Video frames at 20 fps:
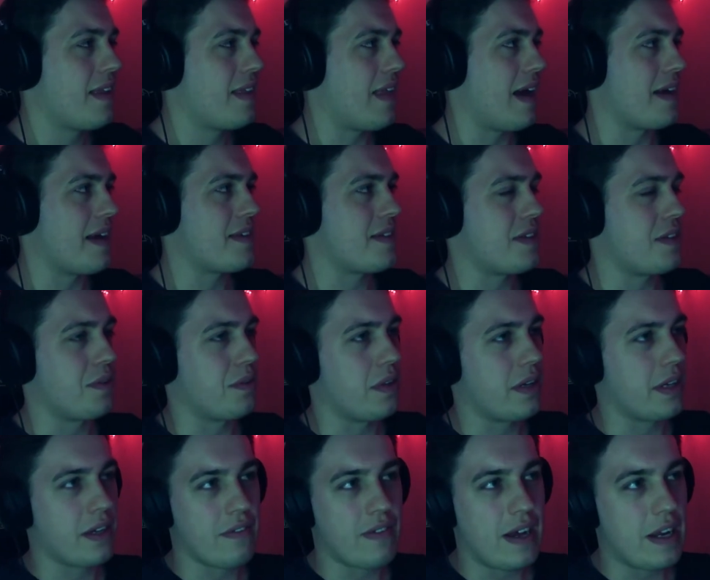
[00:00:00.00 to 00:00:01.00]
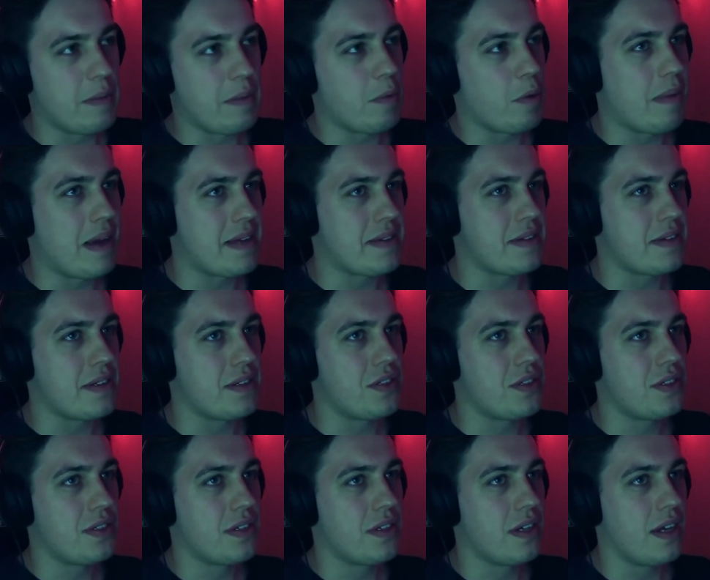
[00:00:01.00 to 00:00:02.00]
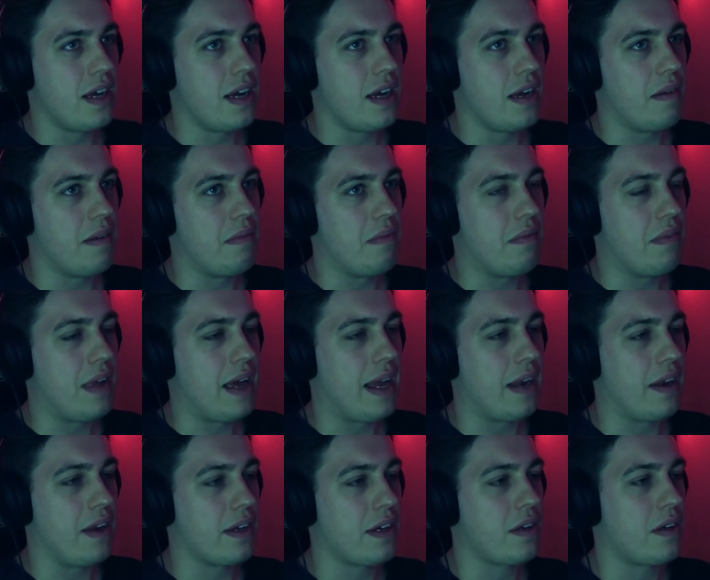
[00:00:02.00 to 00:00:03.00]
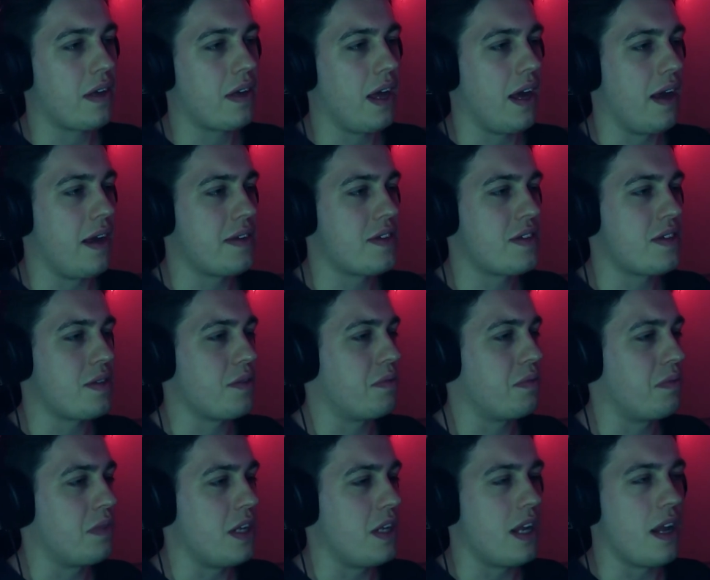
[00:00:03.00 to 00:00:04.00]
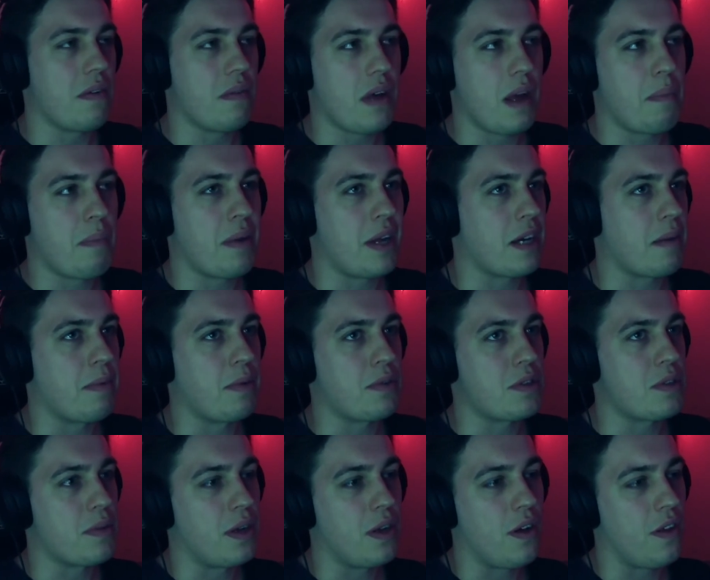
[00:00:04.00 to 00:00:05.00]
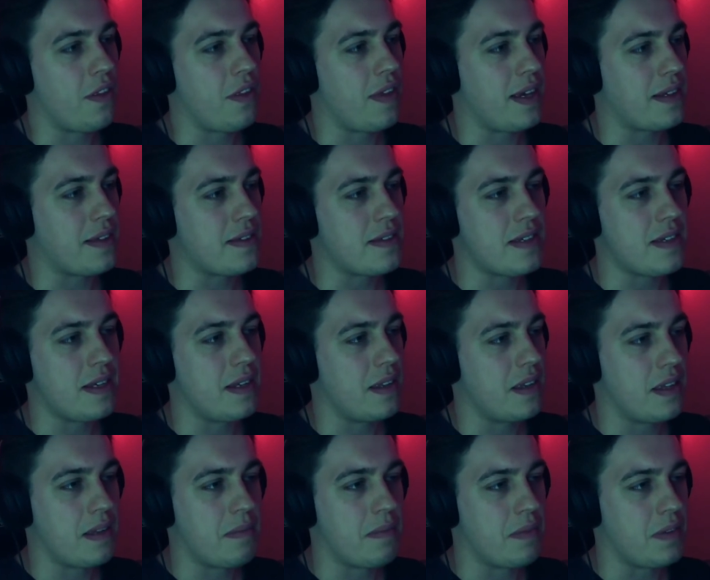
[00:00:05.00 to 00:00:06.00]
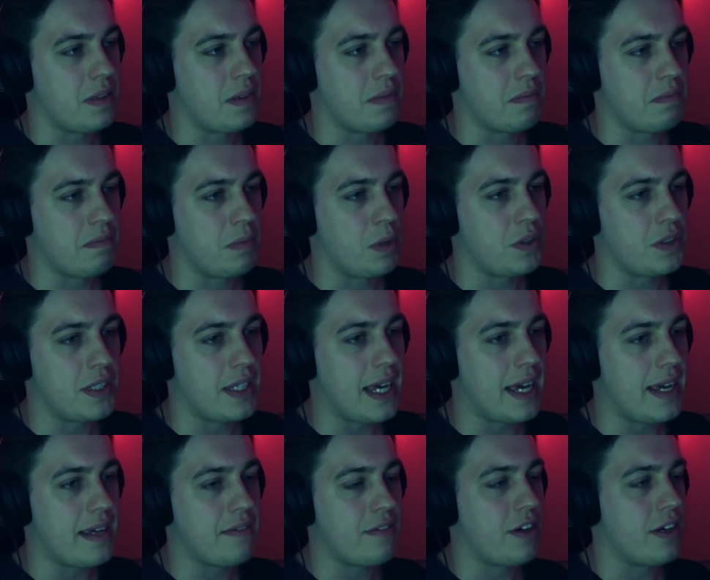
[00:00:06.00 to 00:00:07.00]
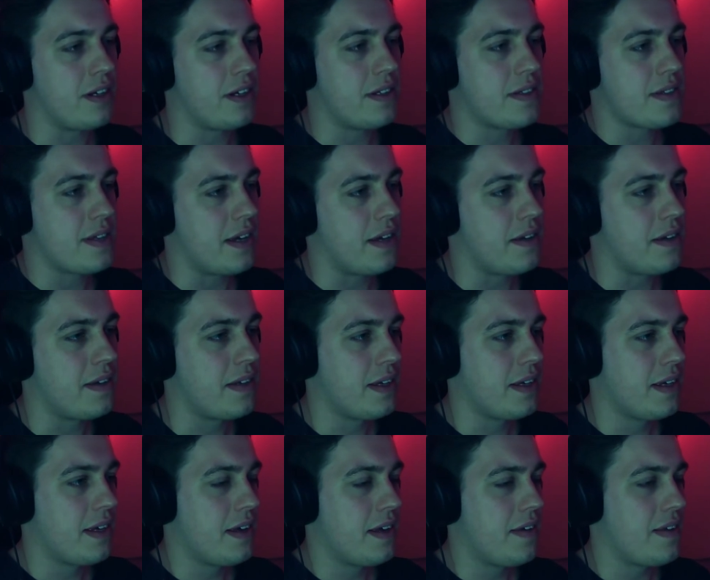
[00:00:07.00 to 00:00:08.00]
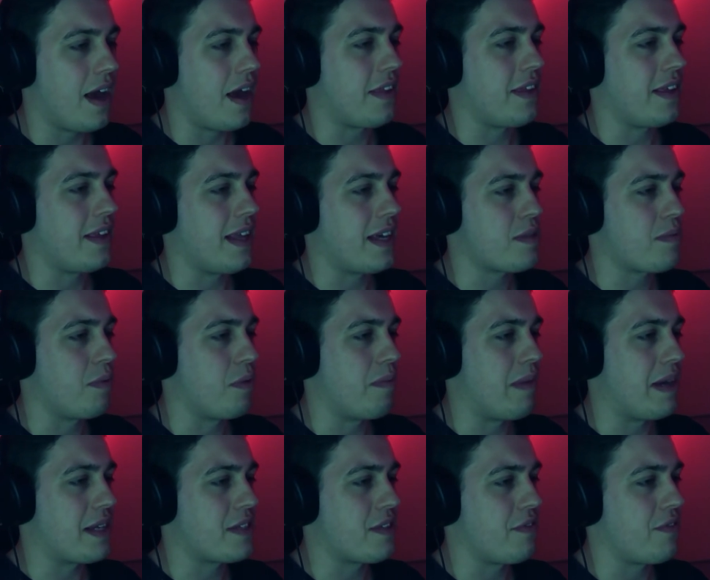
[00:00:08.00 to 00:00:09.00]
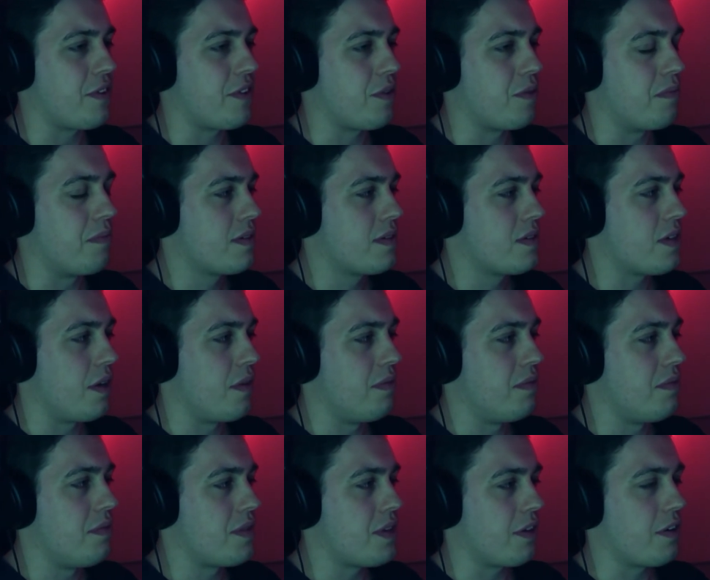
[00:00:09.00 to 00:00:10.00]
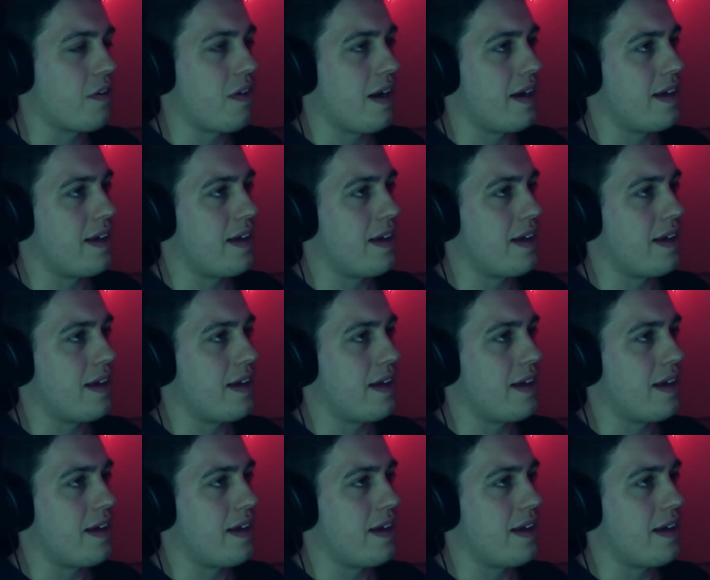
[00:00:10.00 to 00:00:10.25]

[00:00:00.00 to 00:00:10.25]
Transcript: That's still like a valuable message. And like still, you know, applicable to a lot of things in the modern day, right? So I think that's what makes the film so great